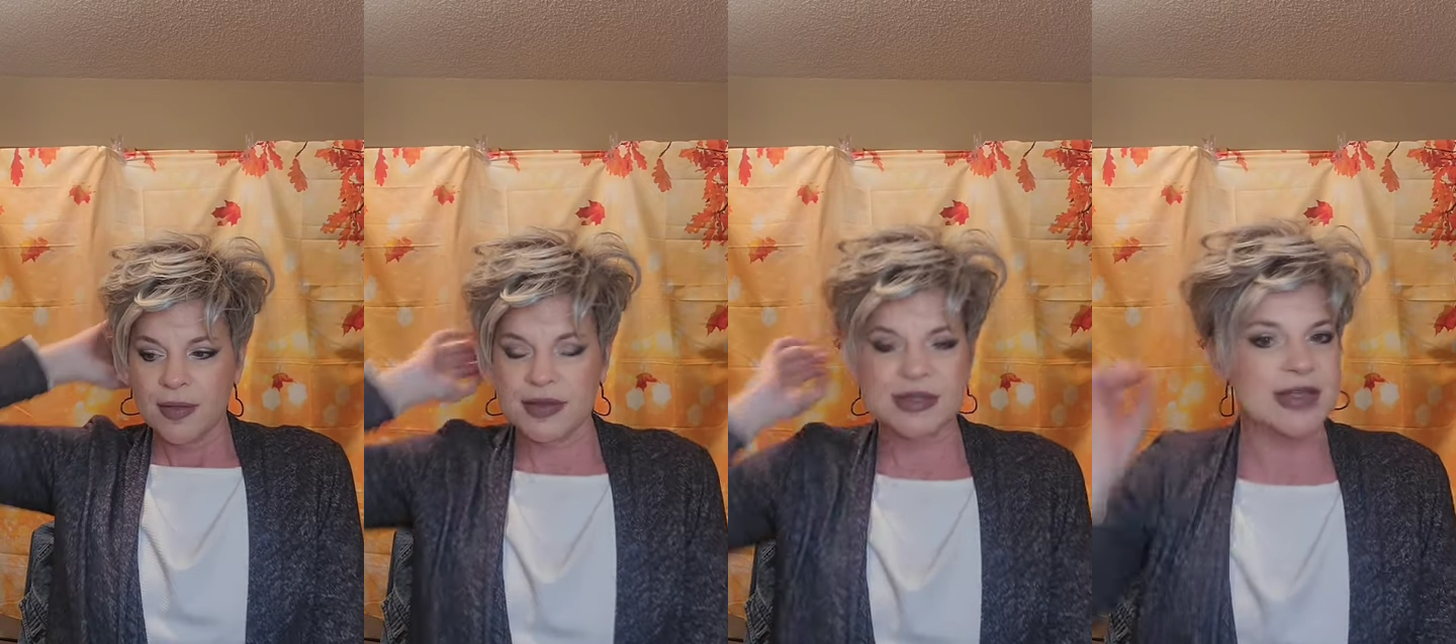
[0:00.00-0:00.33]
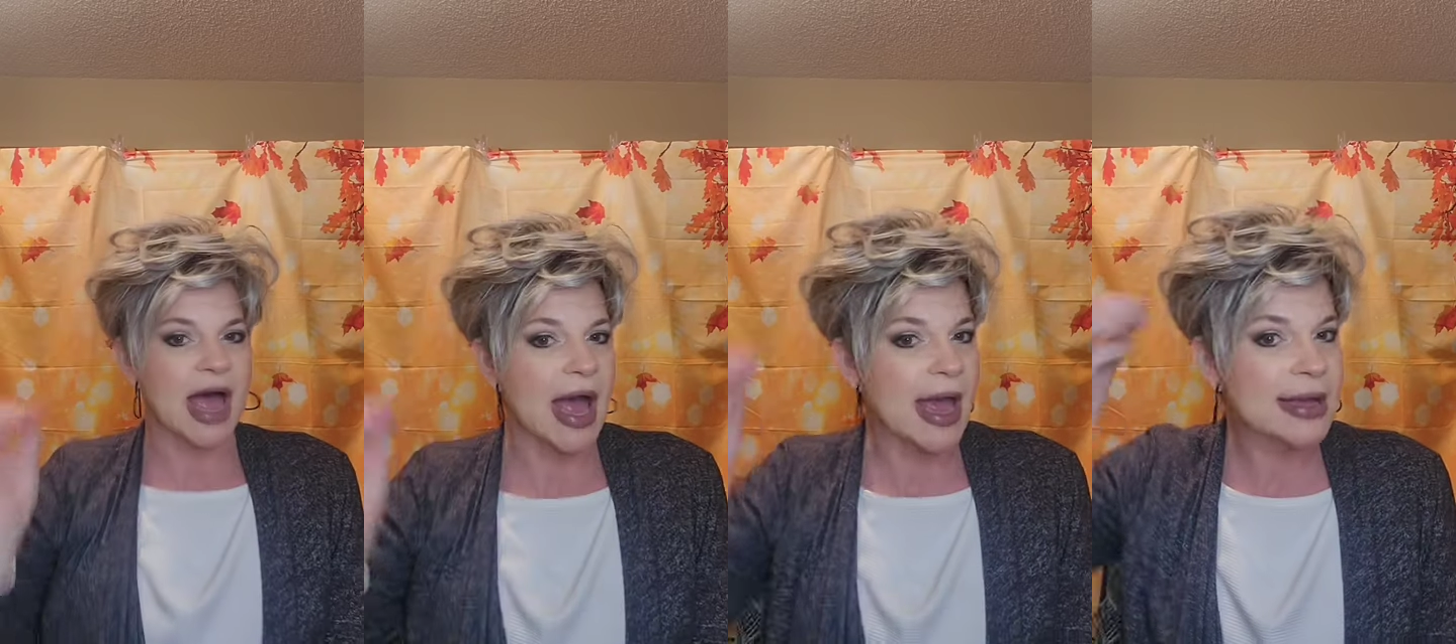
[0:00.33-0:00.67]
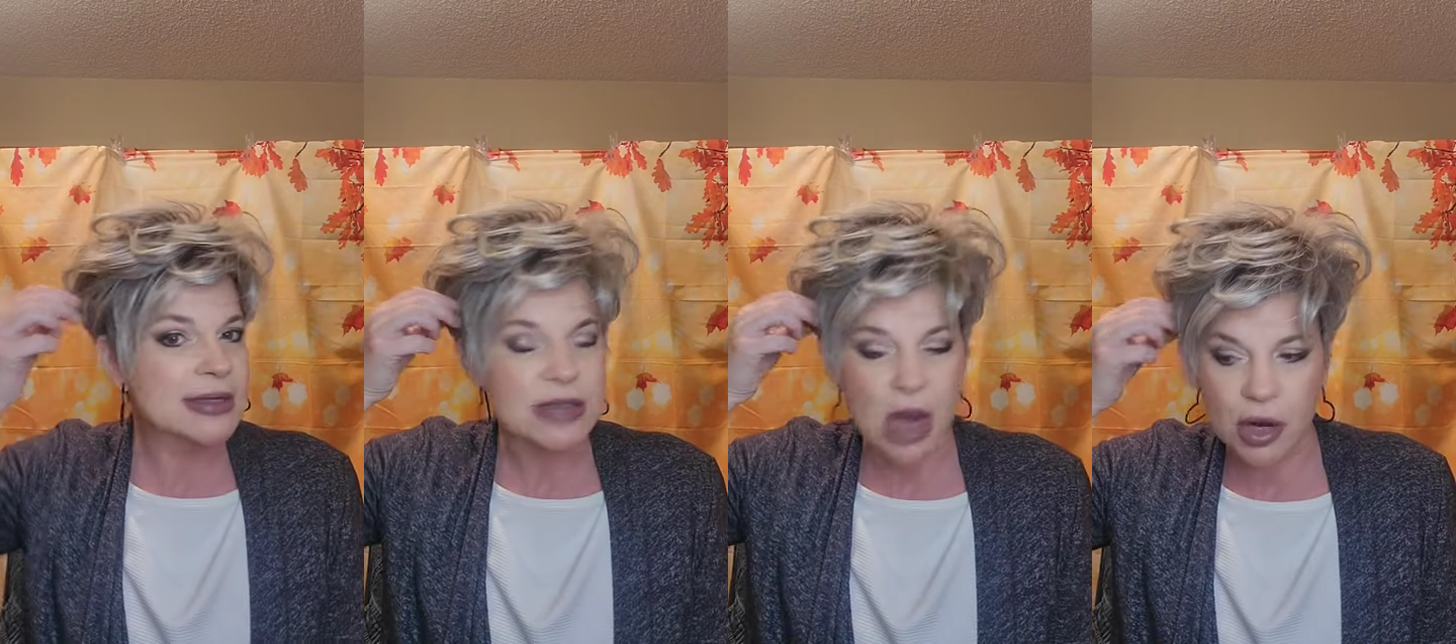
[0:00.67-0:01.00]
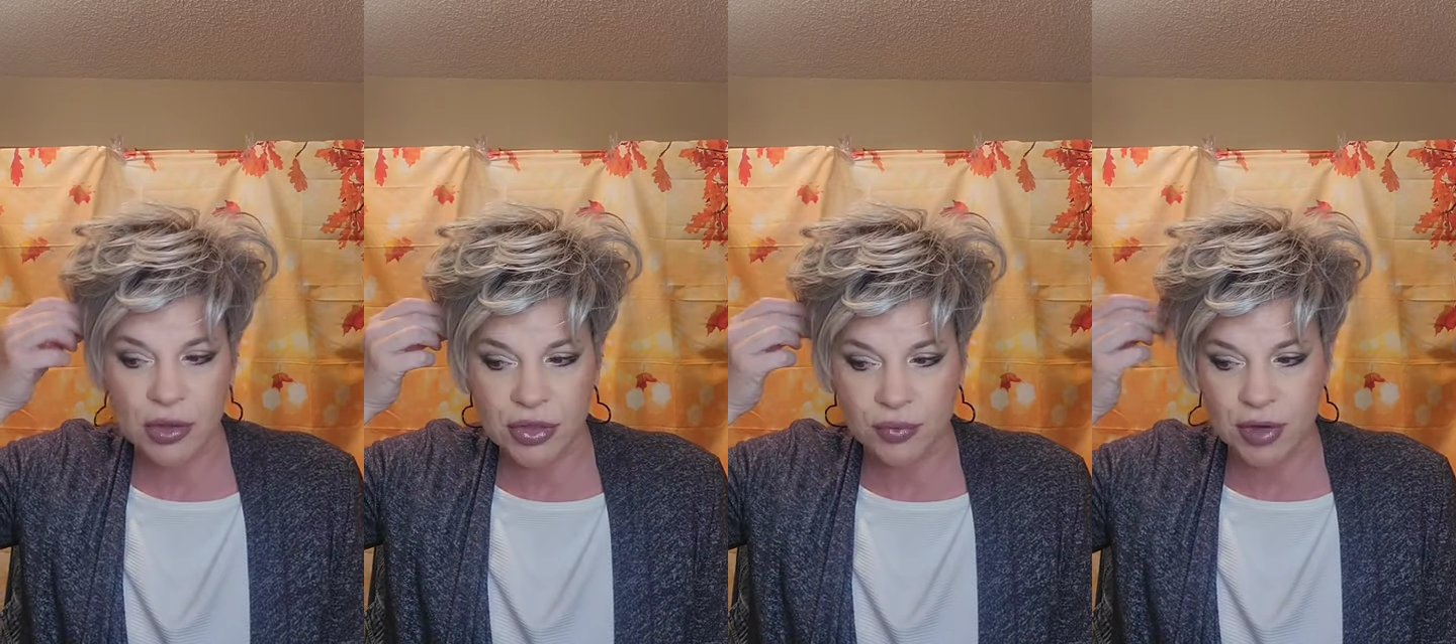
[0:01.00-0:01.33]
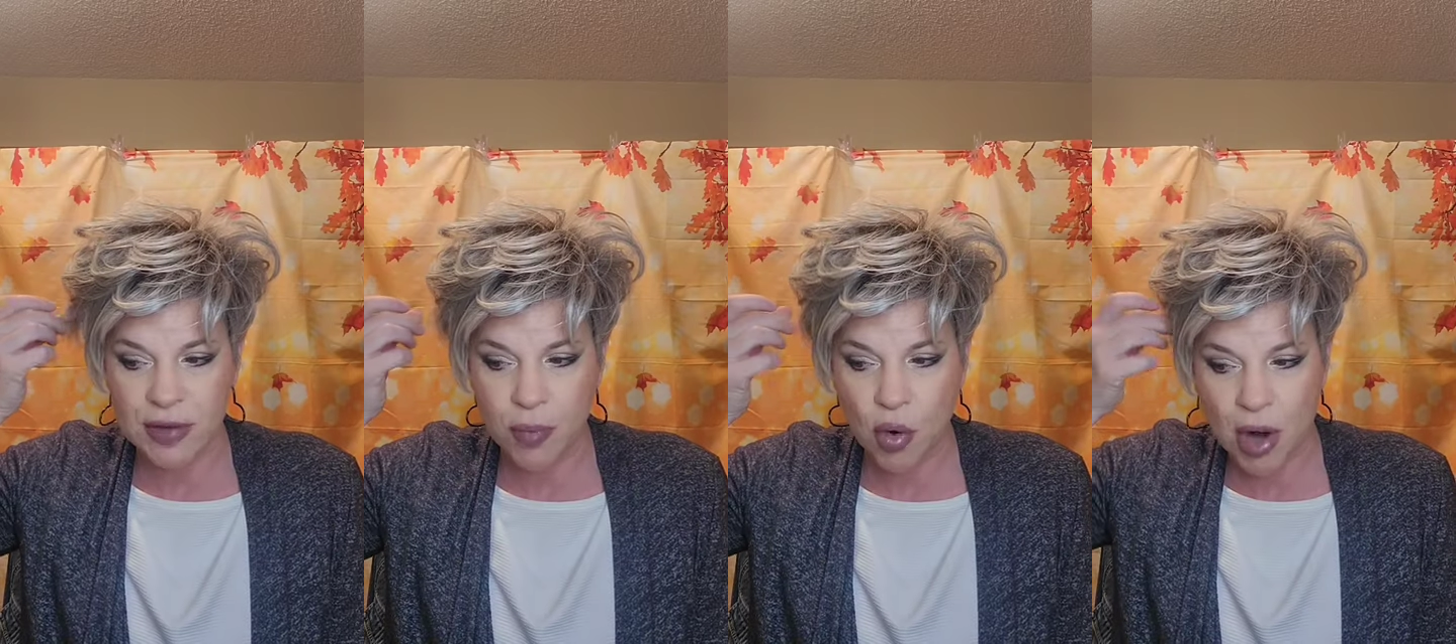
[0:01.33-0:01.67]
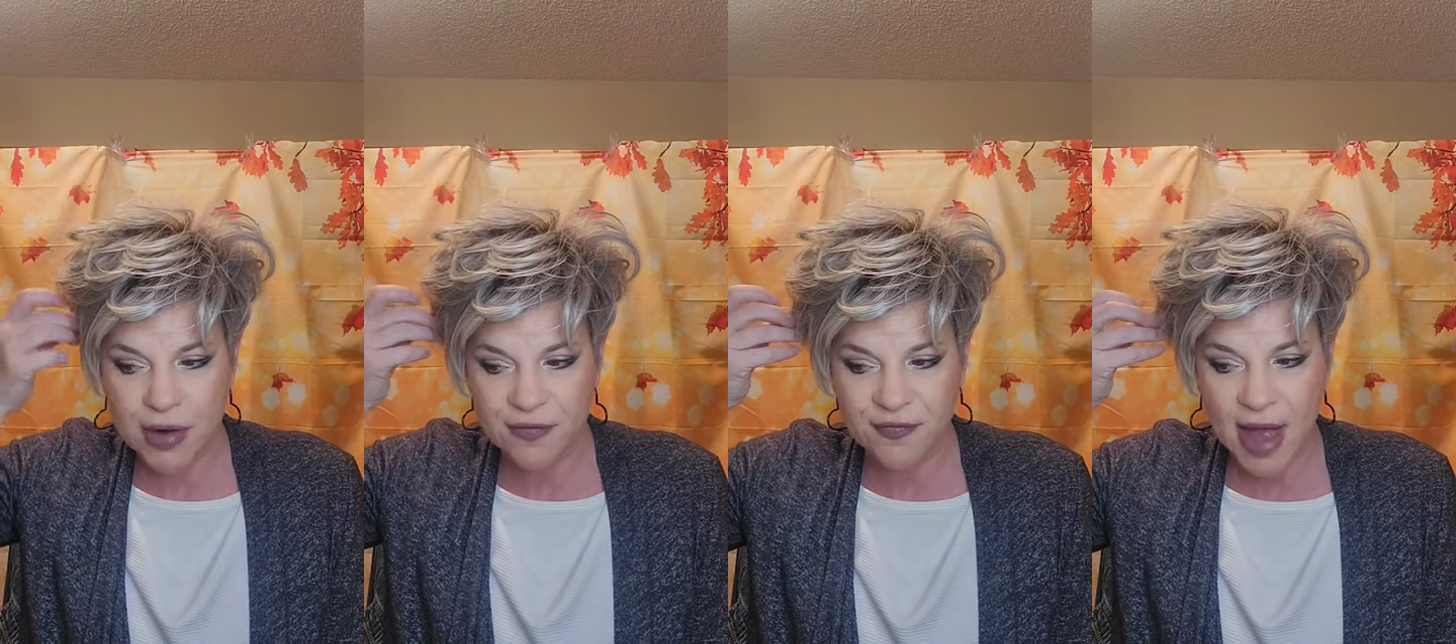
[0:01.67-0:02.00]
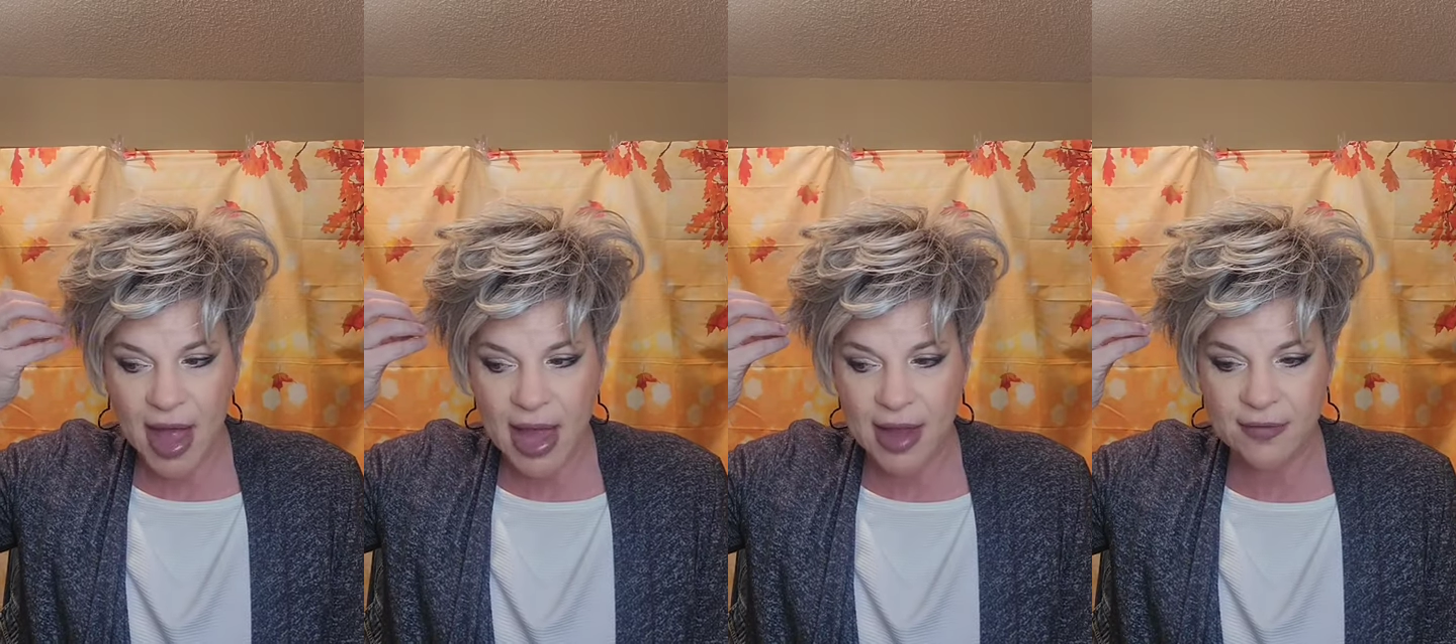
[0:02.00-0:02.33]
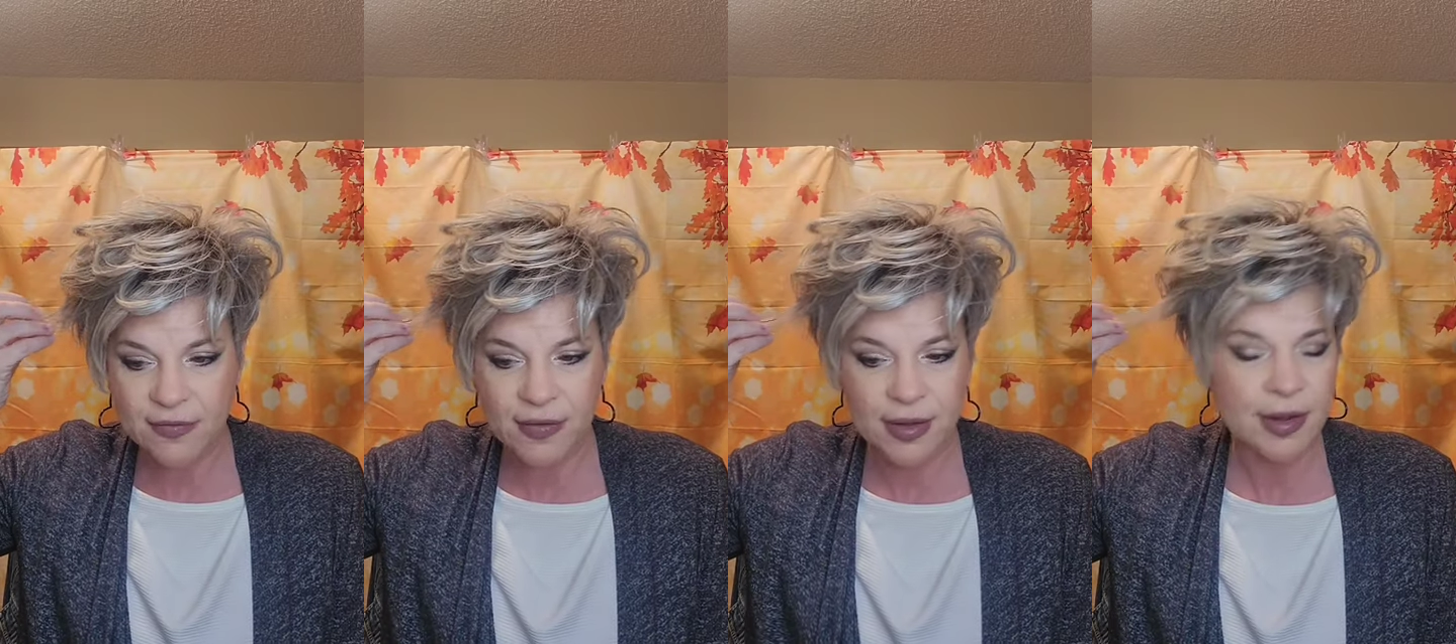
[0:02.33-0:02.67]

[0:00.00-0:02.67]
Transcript: The sides are 3.5